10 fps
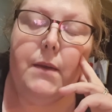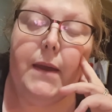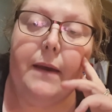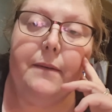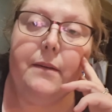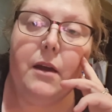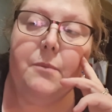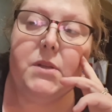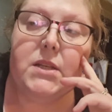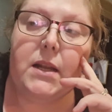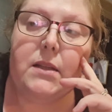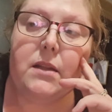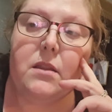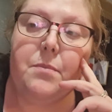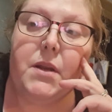yeah, I'm just glad
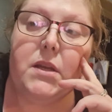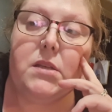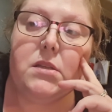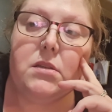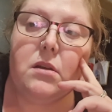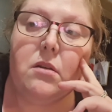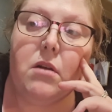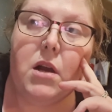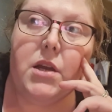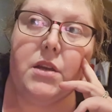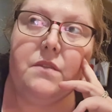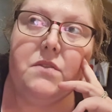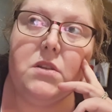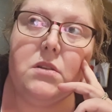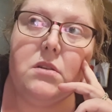that the police
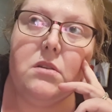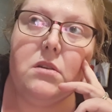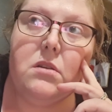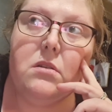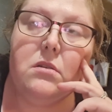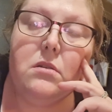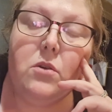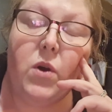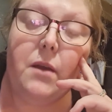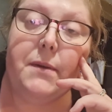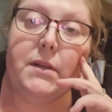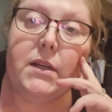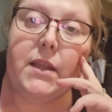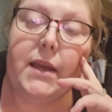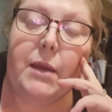arrived quite
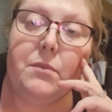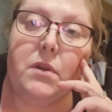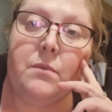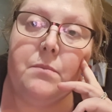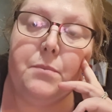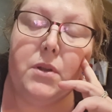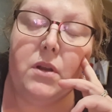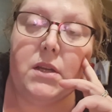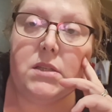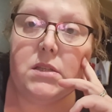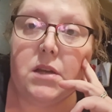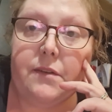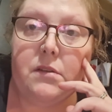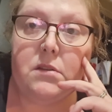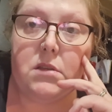quickly. They came on blue lights and
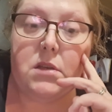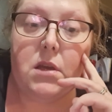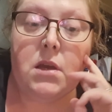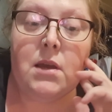sirens